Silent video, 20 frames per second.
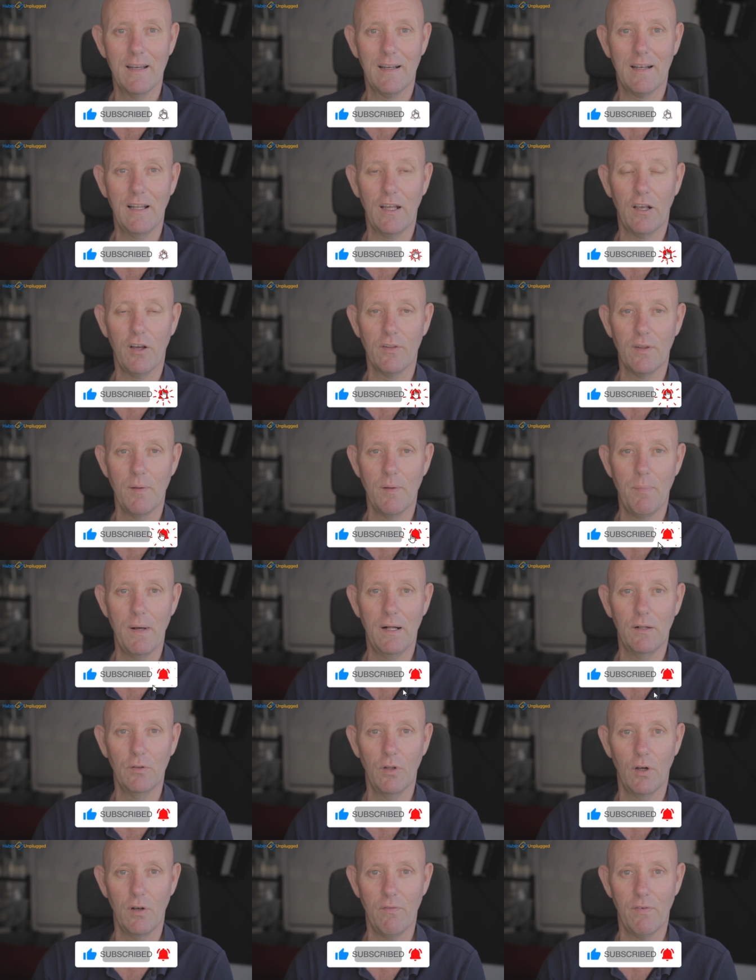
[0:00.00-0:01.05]
click on the
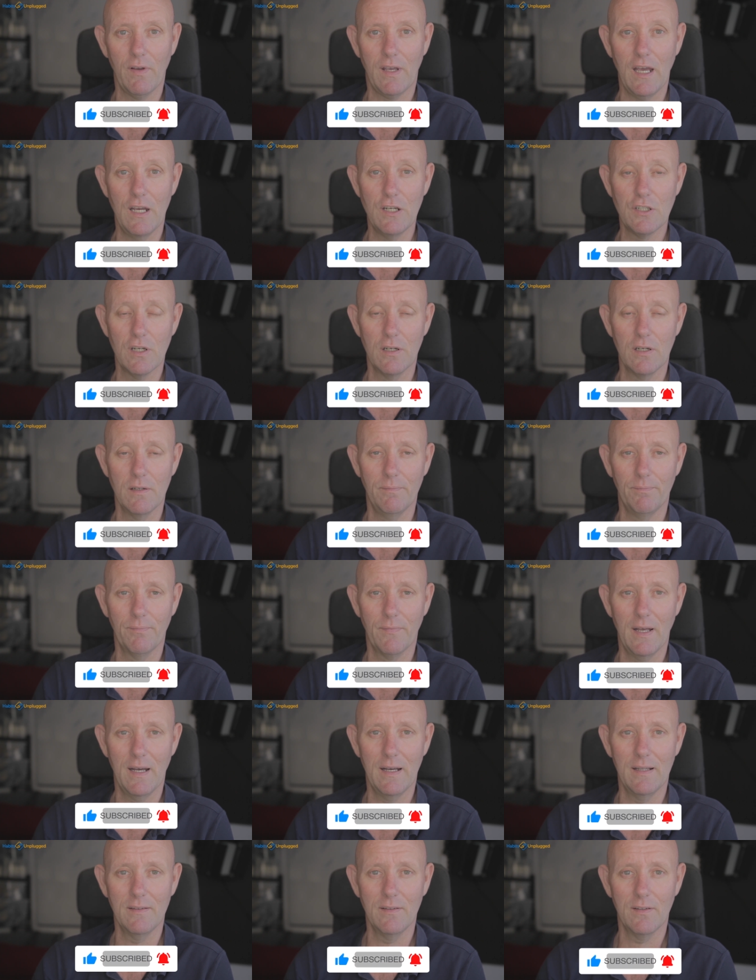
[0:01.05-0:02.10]
bell notification
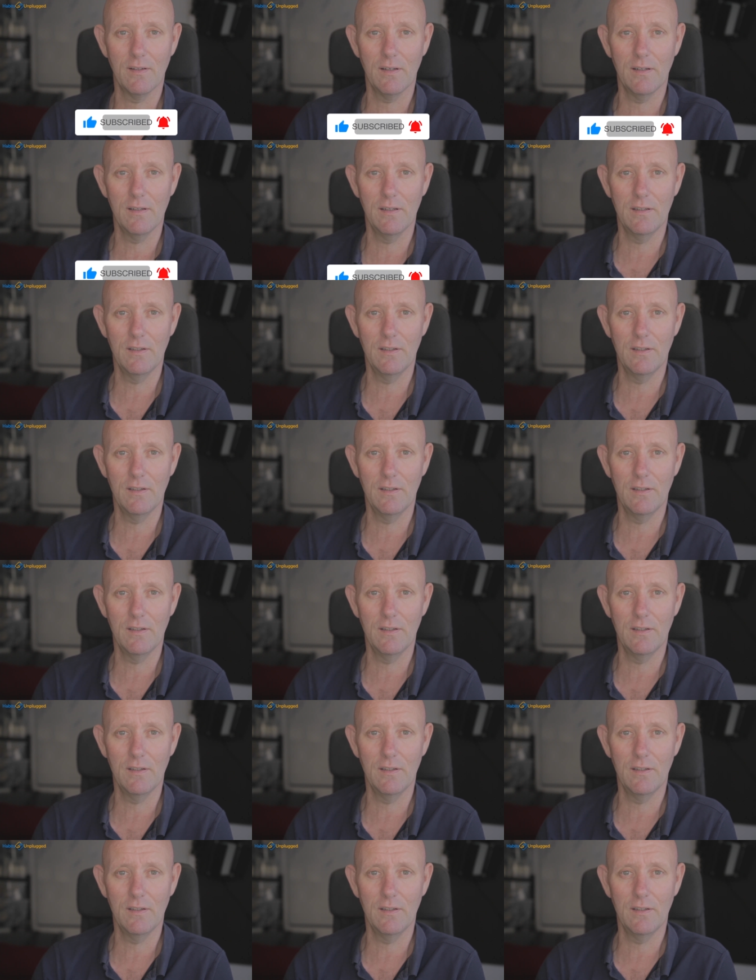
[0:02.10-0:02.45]
and